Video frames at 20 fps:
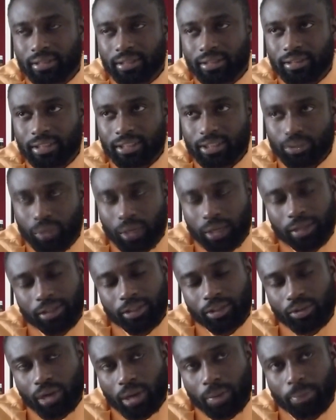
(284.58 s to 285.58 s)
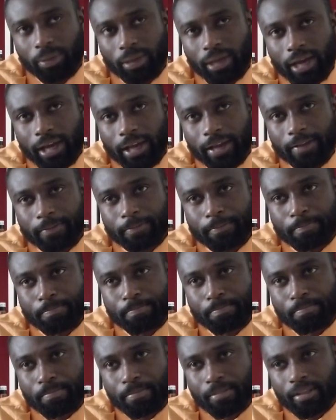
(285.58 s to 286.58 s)
th this one you could apply.
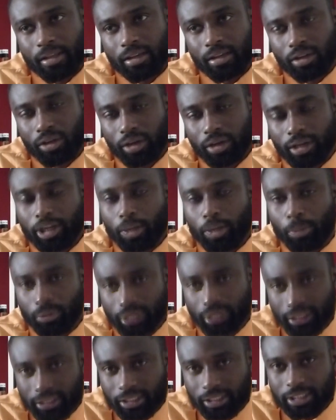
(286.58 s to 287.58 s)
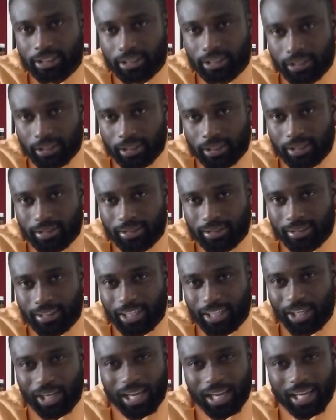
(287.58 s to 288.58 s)
You know, projection is good.
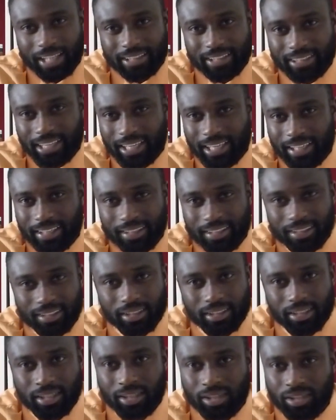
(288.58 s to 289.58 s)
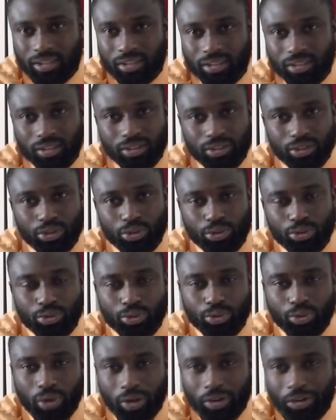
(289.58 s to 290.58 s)
You know, like I said, you
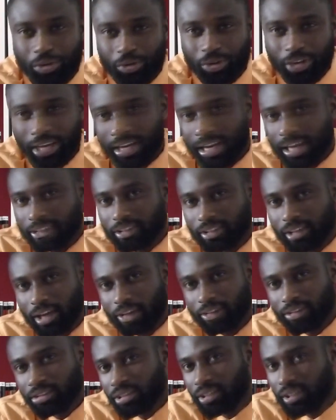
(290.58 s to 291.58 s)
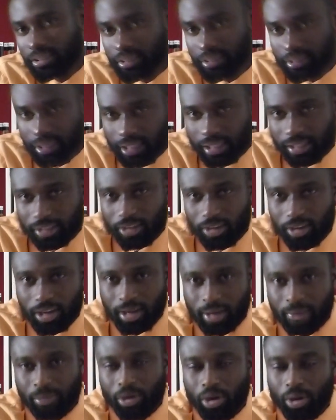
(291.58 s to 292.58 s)
you you get uns unsolicited
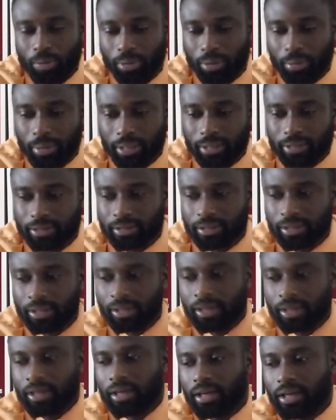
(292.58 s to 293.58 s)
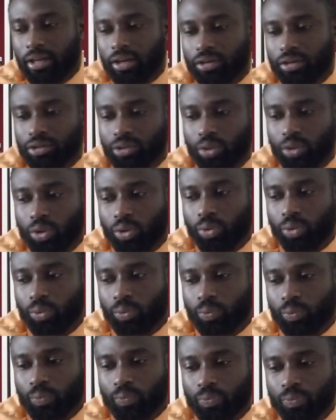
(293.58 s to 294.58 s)
um, compliments. You know,
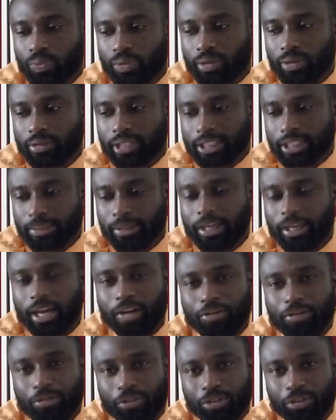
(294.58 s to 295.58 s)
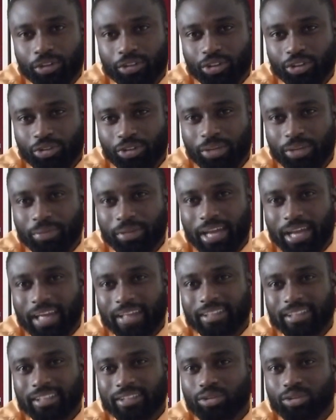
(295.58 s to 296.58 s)
so just be careful. You know, so it wouldn't be
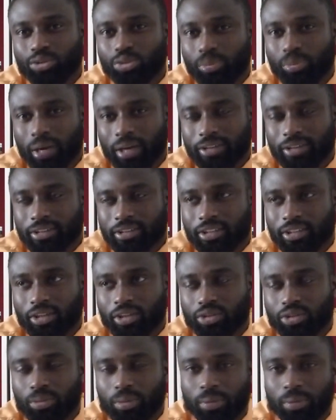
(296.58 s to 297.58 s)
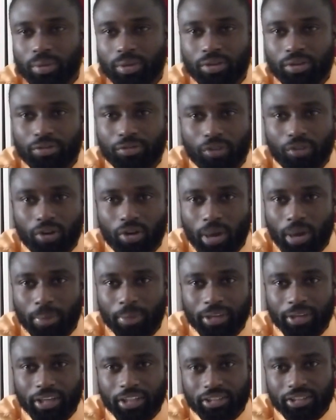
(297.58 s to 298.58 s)
like just too much. You know, so maybe for
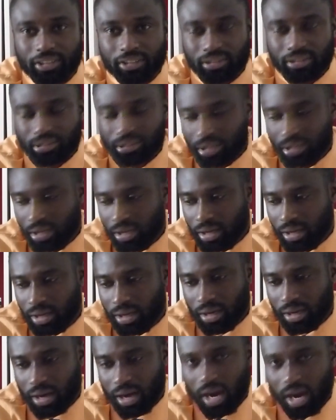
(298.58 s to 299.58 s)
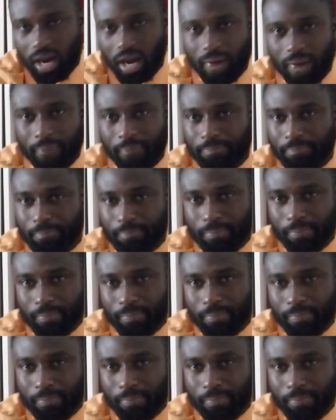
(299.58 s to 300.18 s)
applications, um,